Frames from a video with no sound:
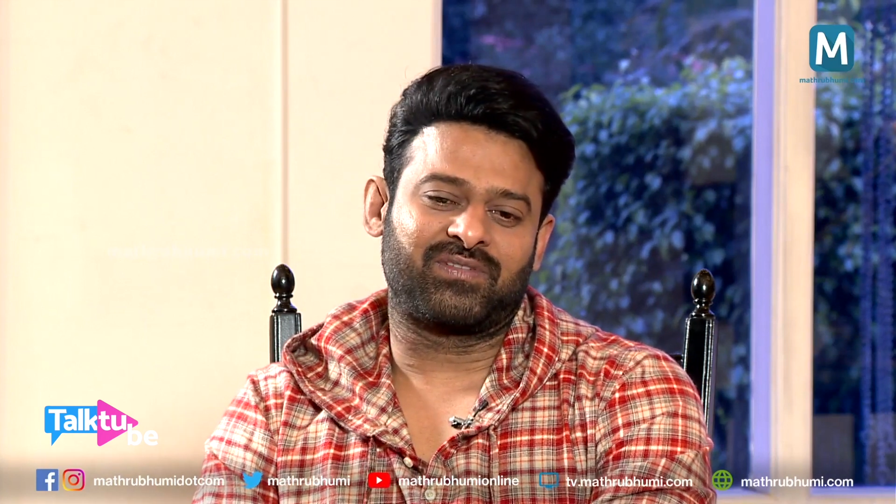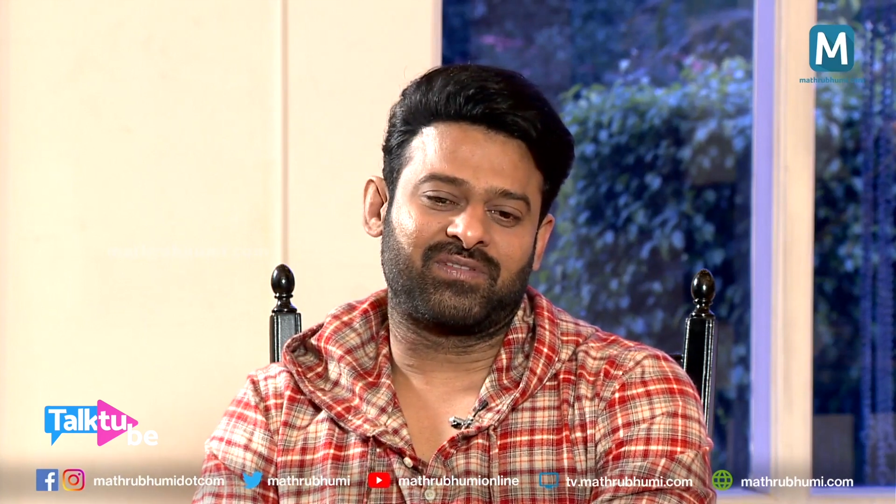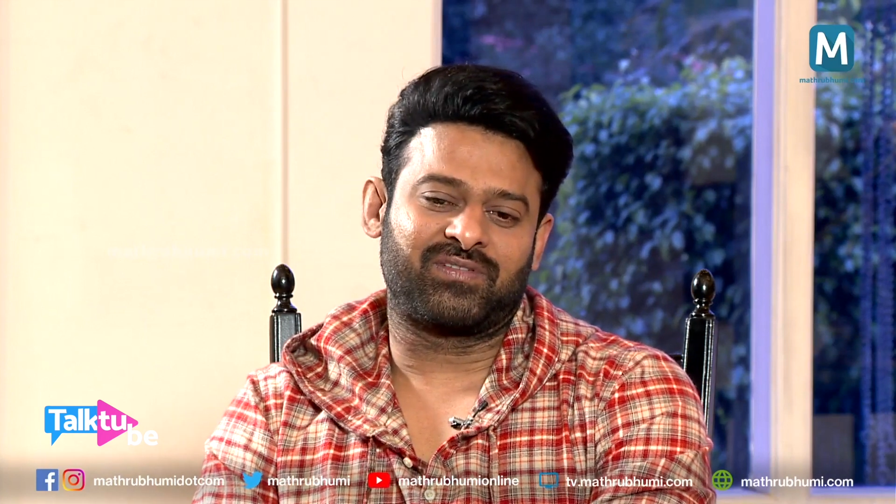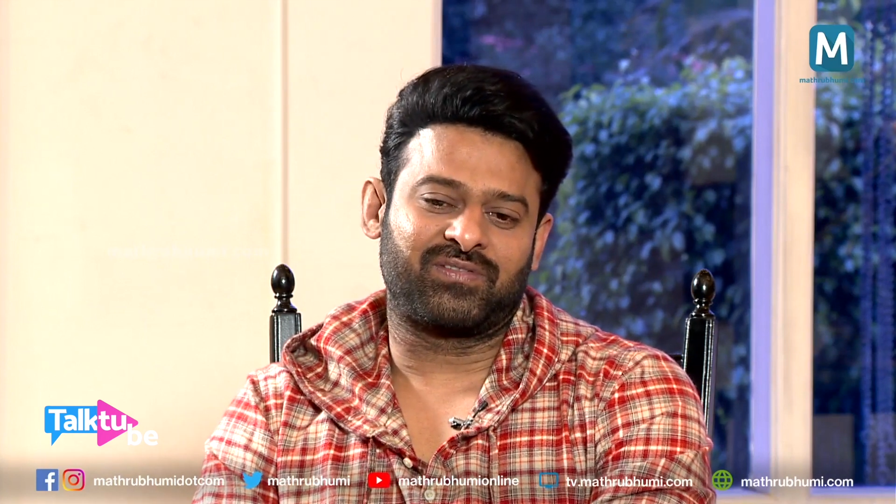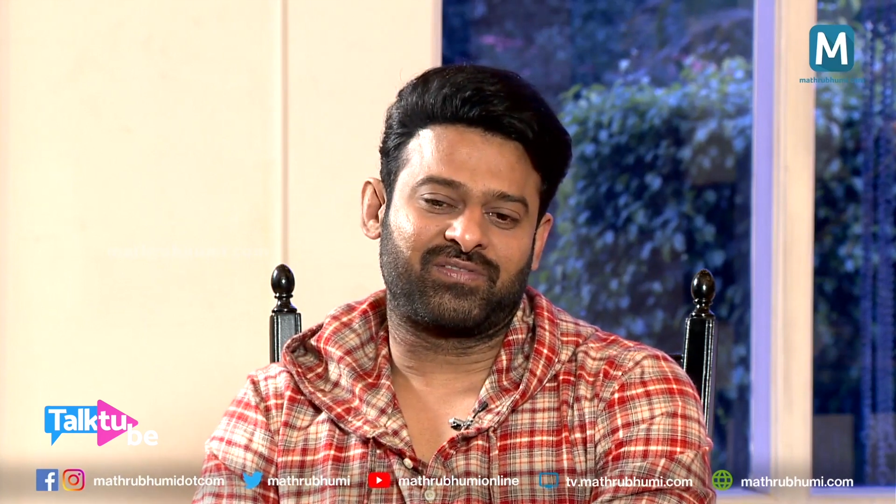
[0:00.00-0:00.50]

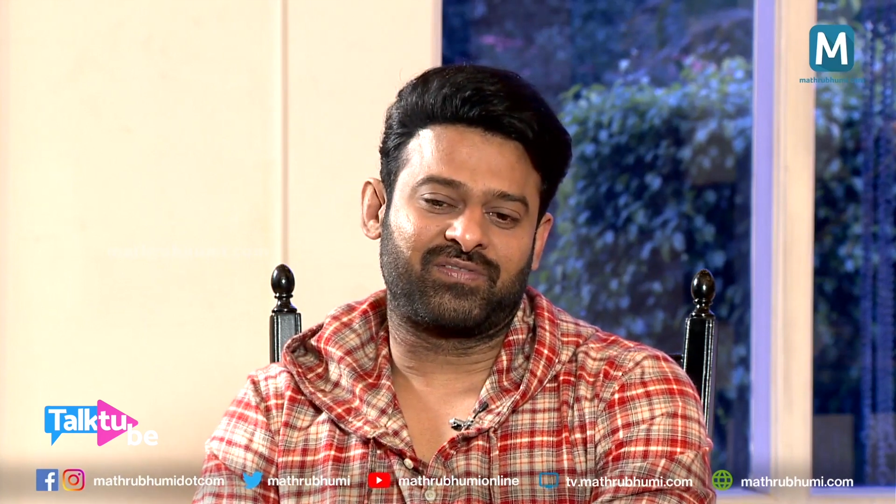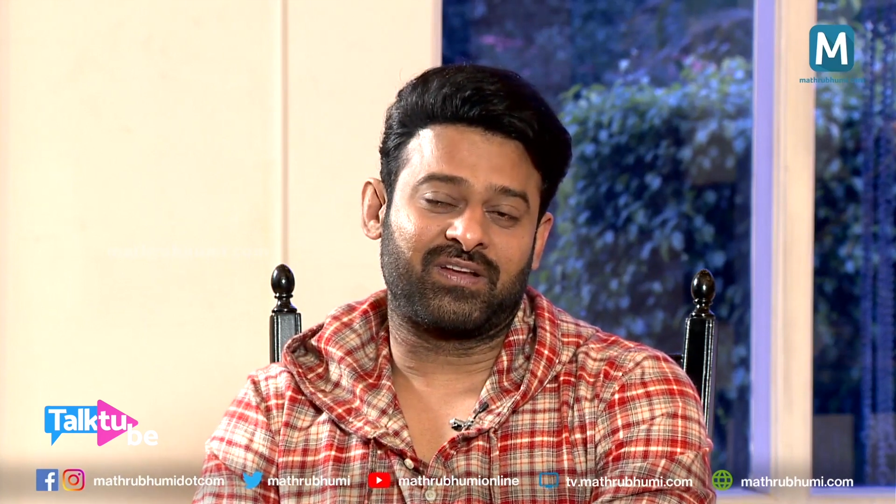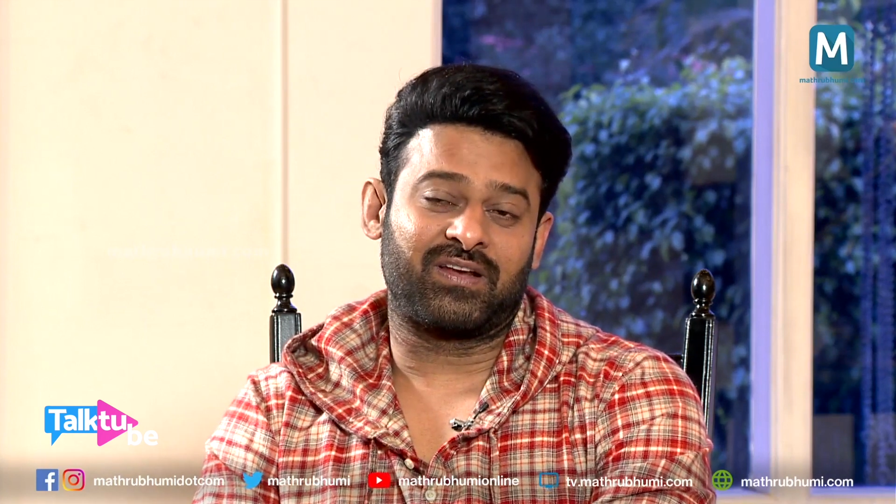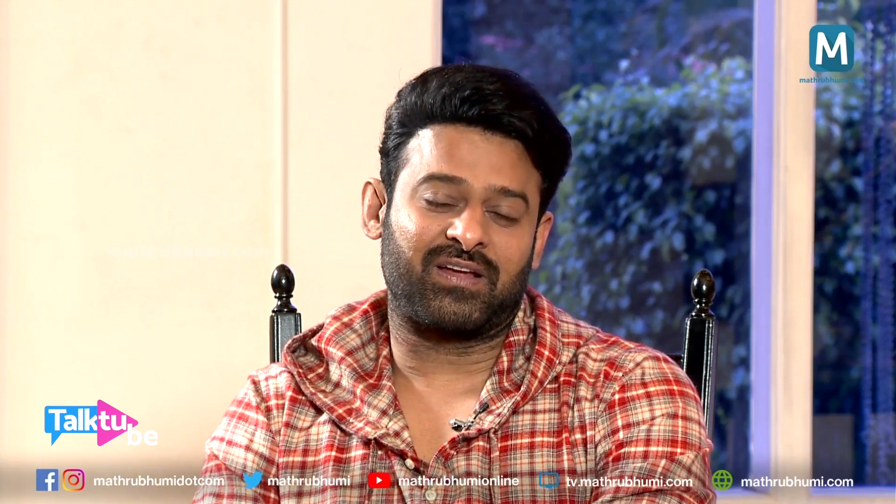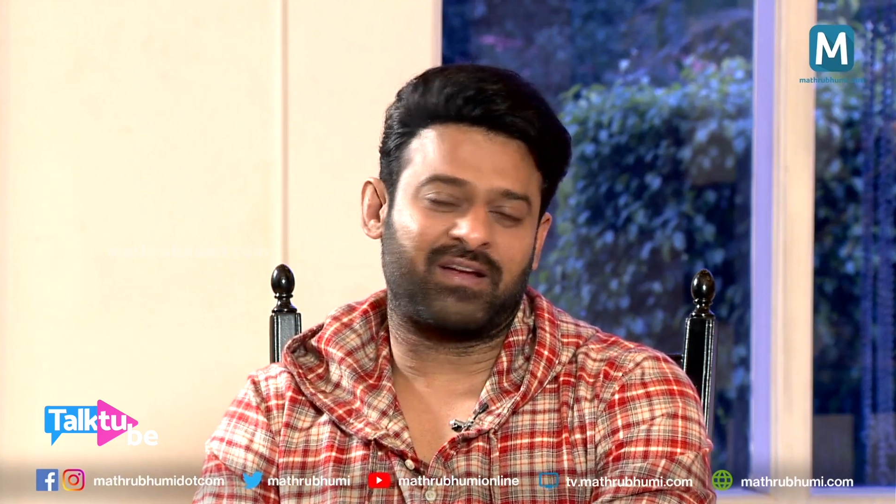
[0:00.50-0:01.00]
you
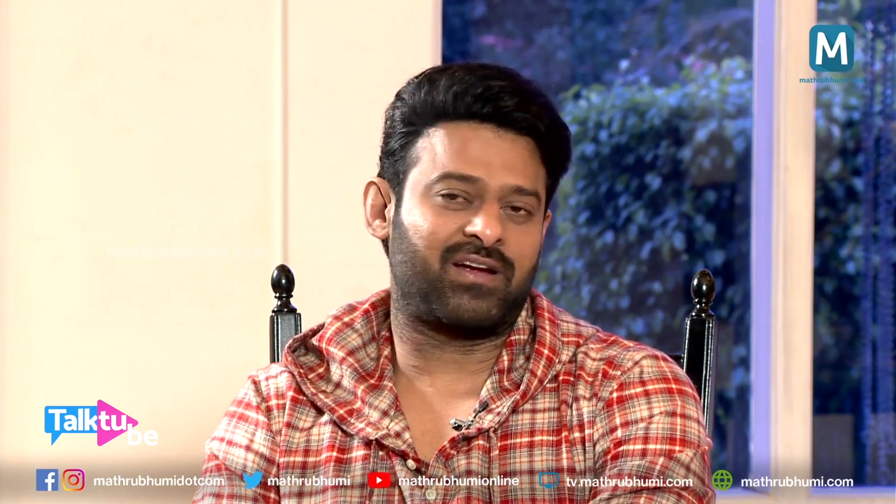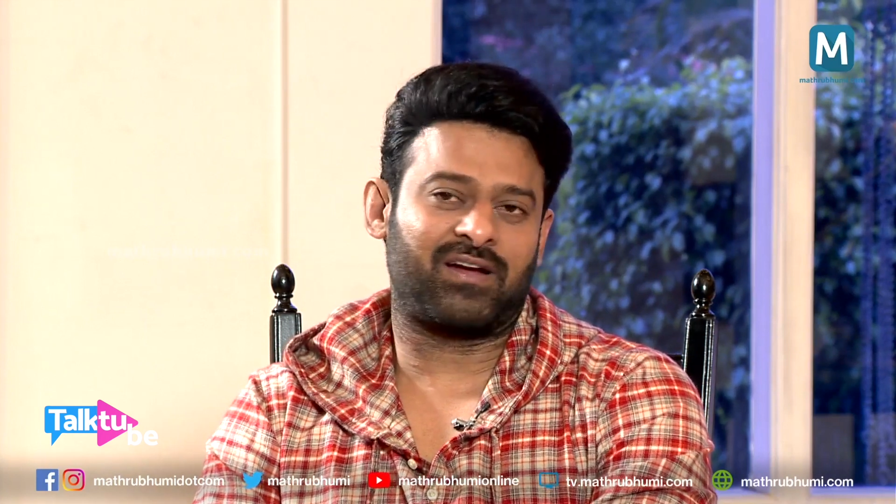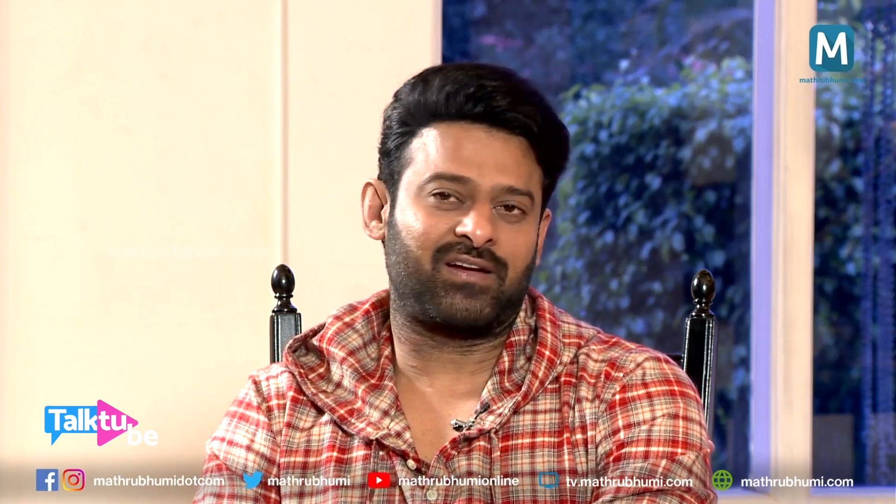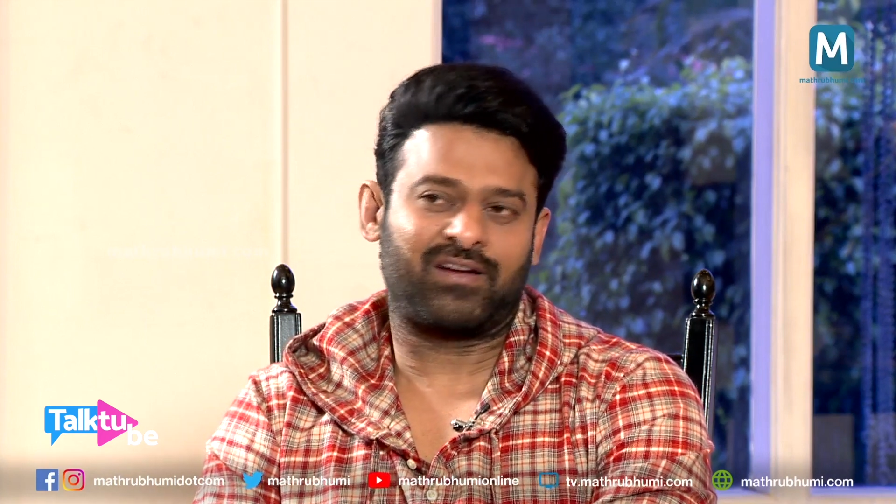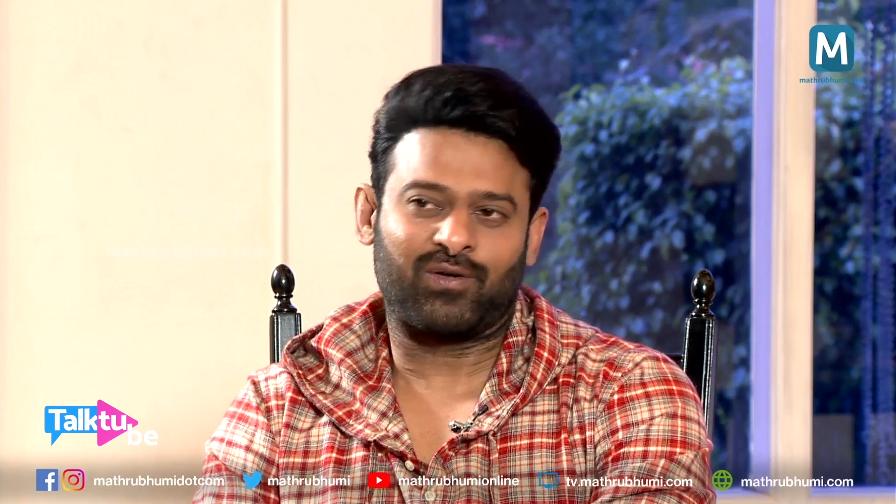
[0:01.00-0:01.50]
feel like,
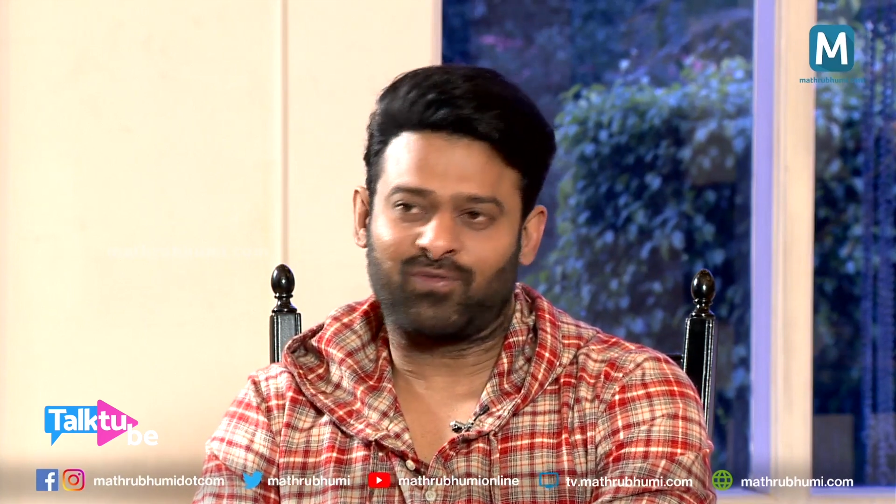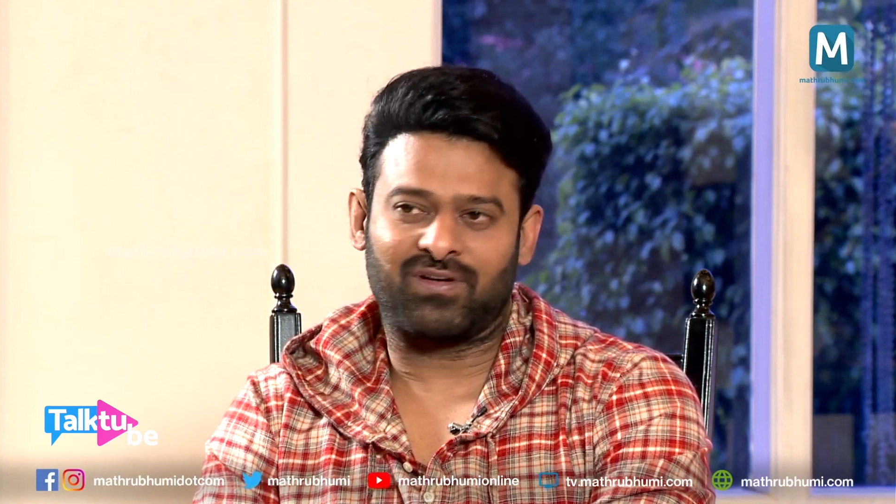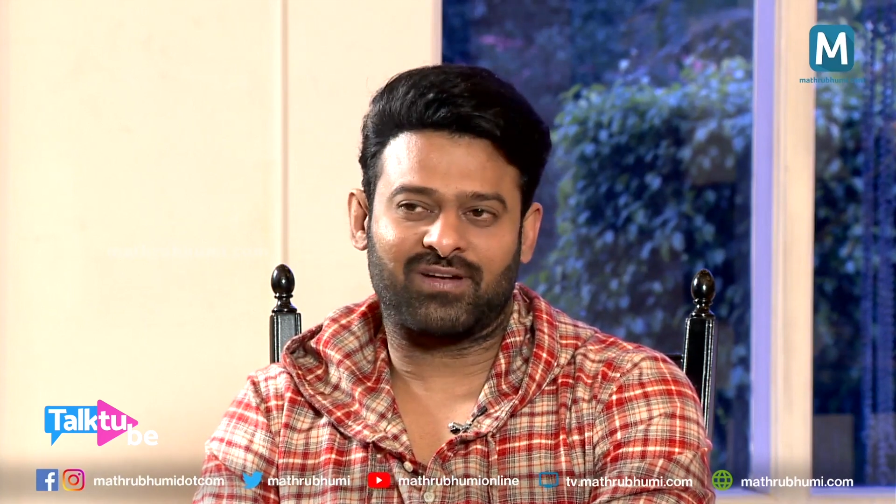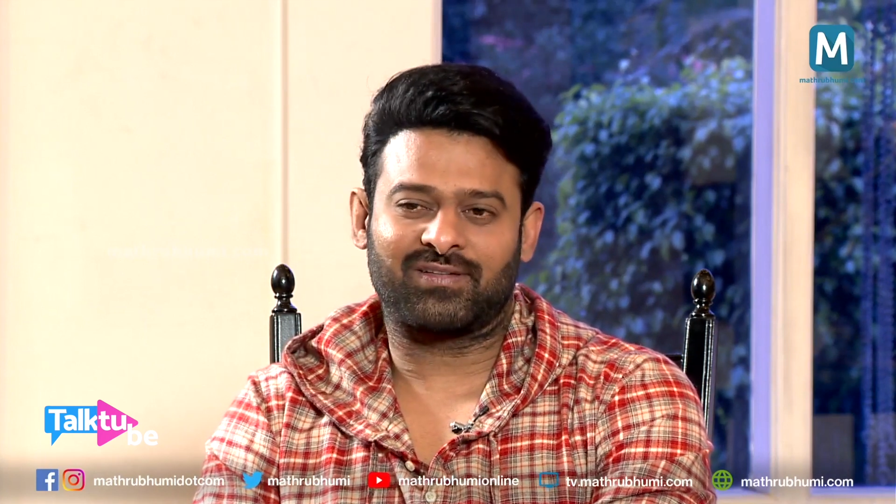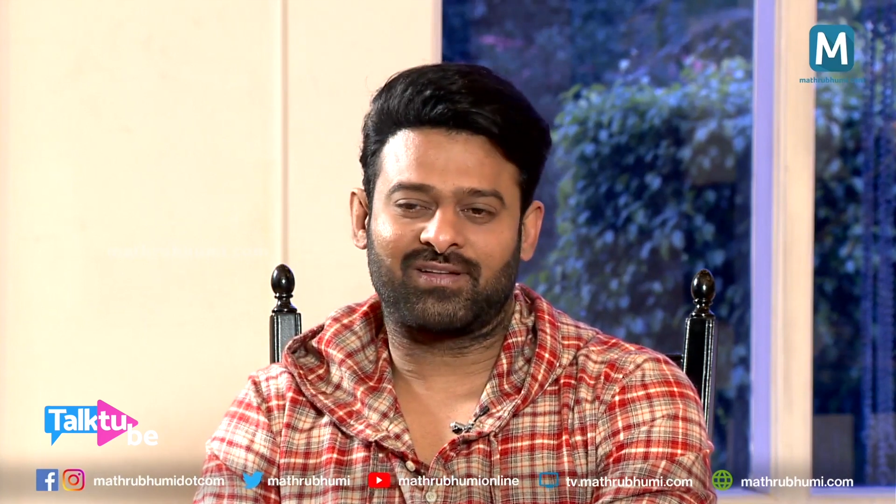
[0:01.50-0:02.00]
yeah, it'll work.